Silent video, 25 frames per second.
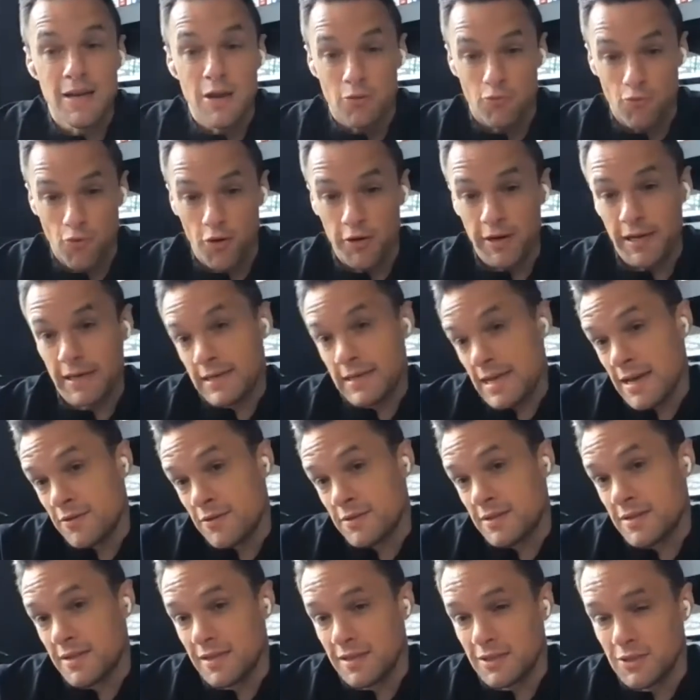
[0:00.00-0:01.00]
running down
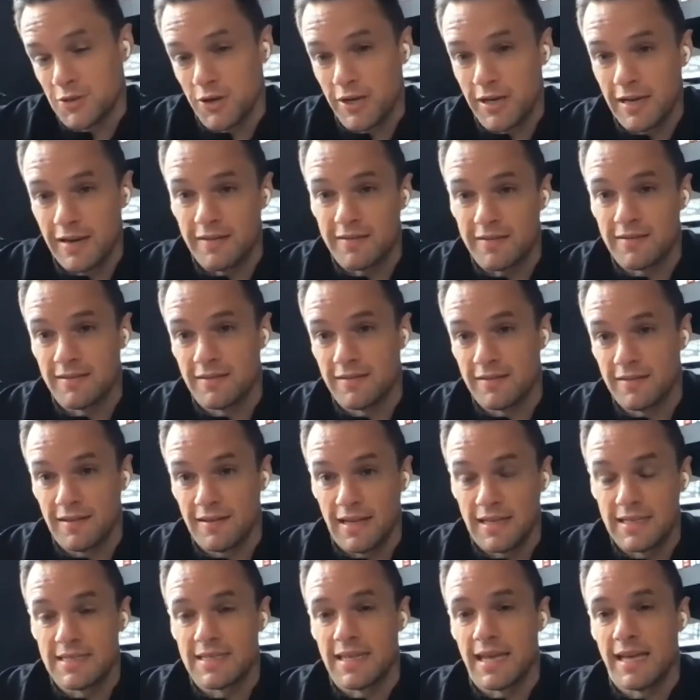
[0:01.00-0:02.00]
to the toilet
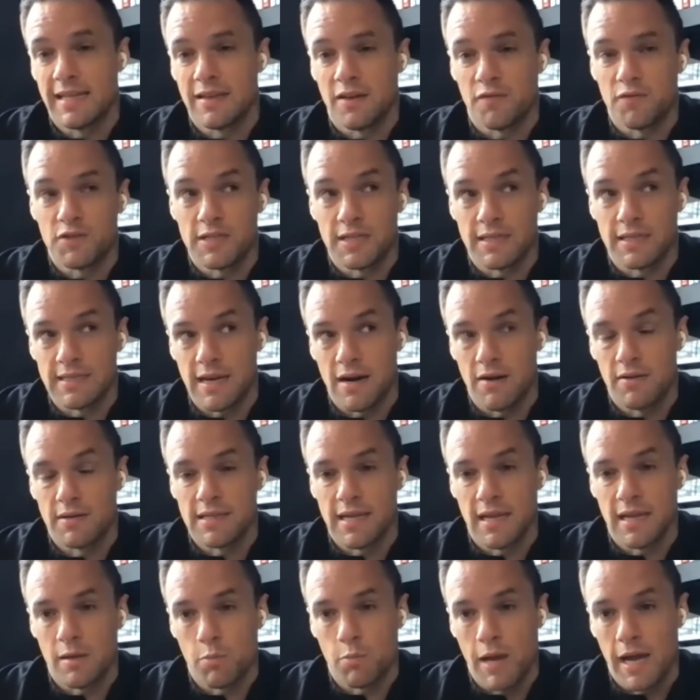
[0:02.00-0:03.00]
and stayed there for six hours
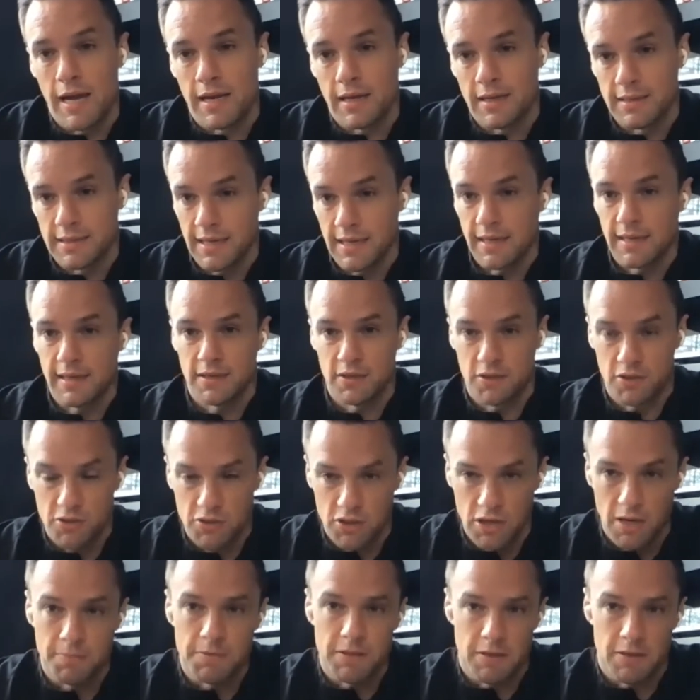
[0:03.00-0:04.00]
and had a panic attack and
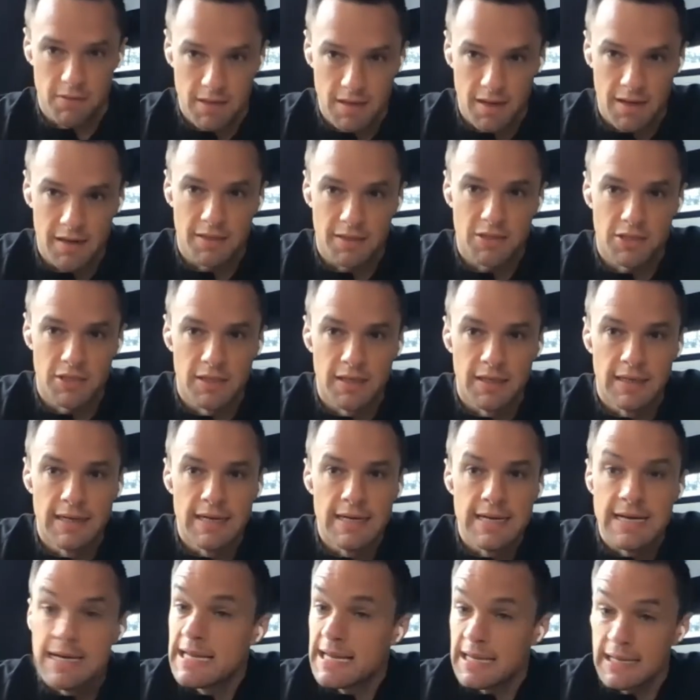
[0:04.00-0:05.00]
dropped out of college
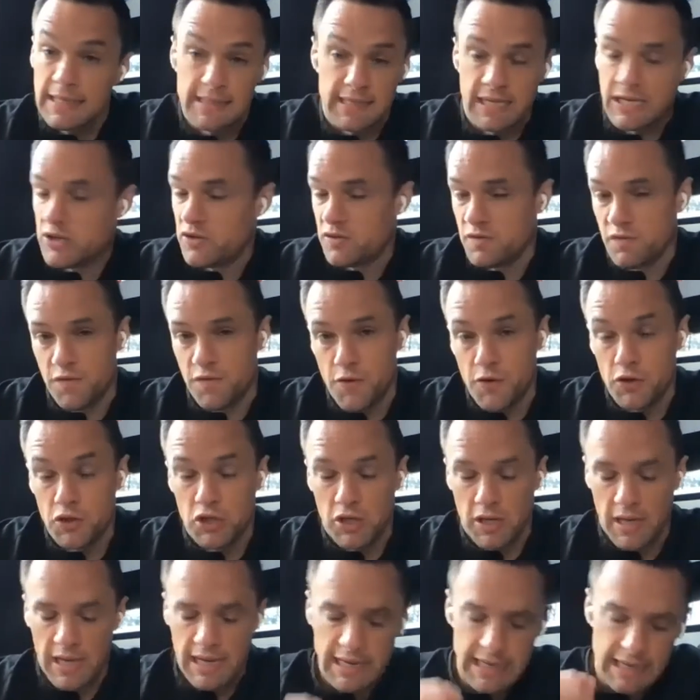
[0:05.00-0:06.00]
because I couldn't
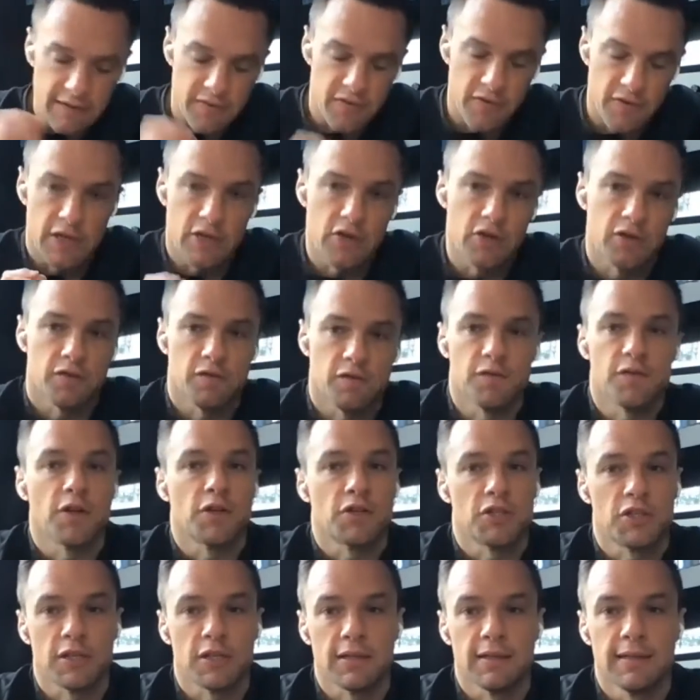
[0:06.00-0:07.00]
function. I literally couldn't
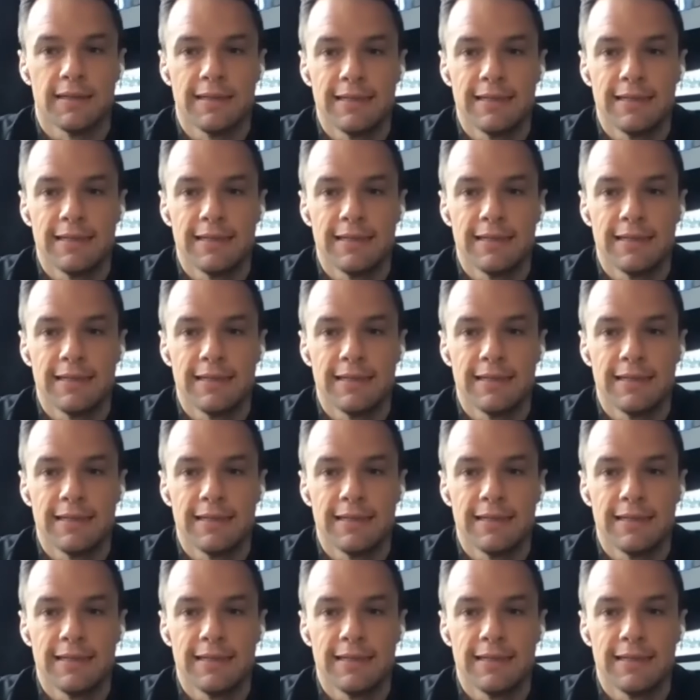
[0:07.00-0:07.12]
function.